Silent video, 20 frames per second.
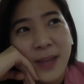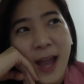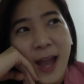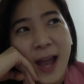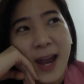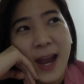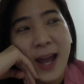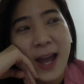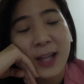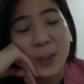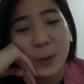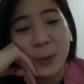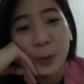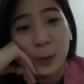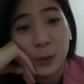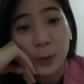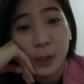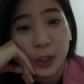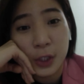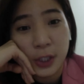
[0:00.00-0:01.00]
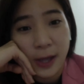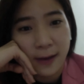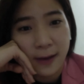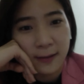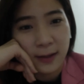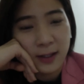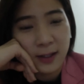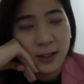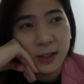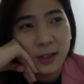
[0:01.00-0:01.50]
I like to do
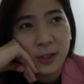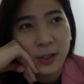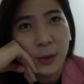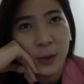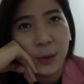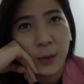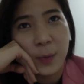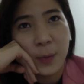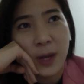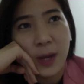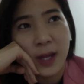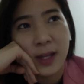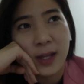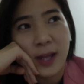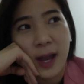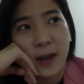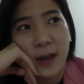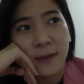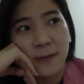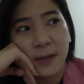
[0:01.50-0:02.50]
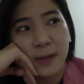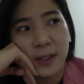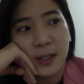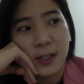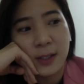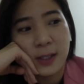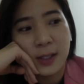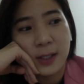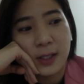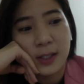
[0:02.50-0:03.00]
sharing. So when I
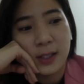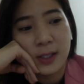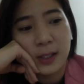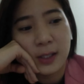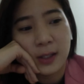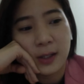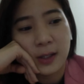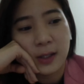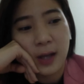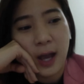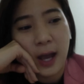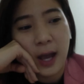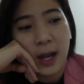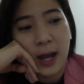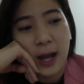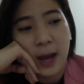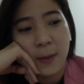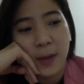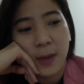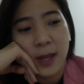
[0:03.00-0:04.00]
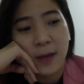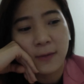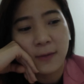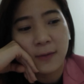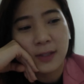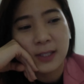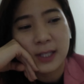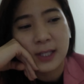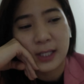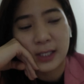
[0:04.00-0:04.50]

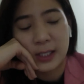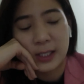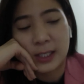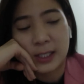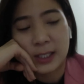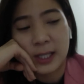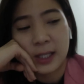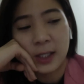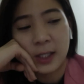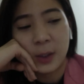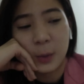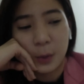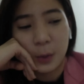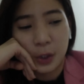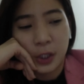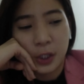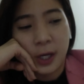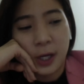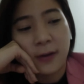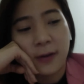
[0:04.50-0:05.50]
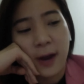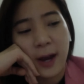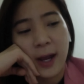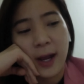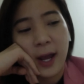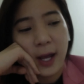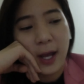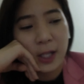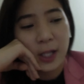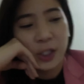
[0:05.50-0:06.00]
first decided to share, I
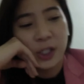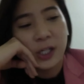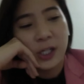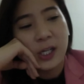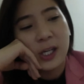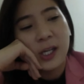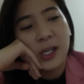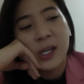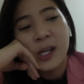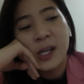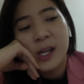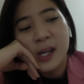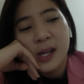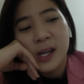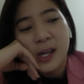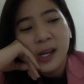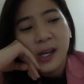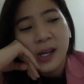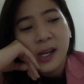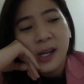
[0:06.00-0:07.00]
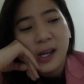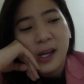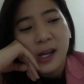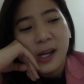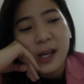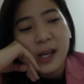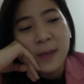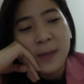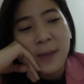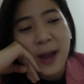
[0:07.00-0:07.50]
actually,
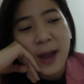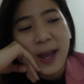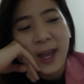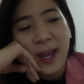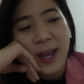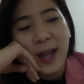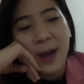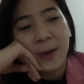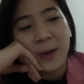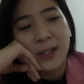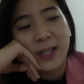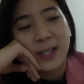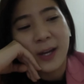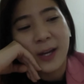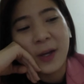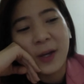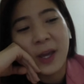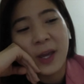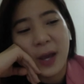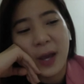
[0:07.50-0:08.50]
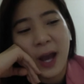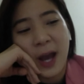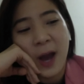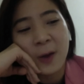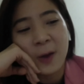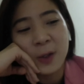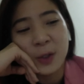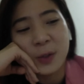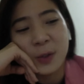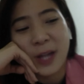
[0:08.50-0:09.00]
in my head, I was like, okay,
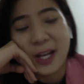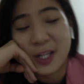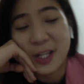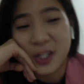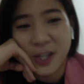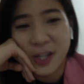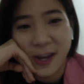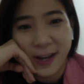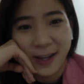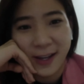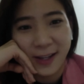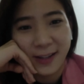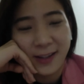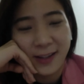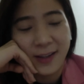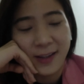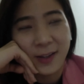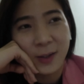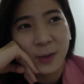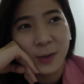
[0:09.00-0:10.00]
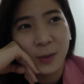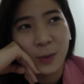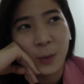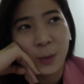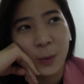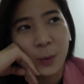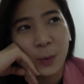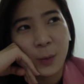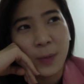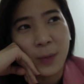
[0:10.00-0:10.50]
how should I share it
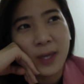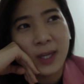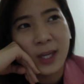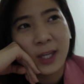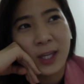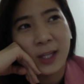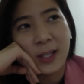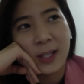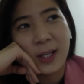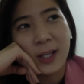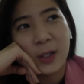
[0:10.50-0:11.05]
to make it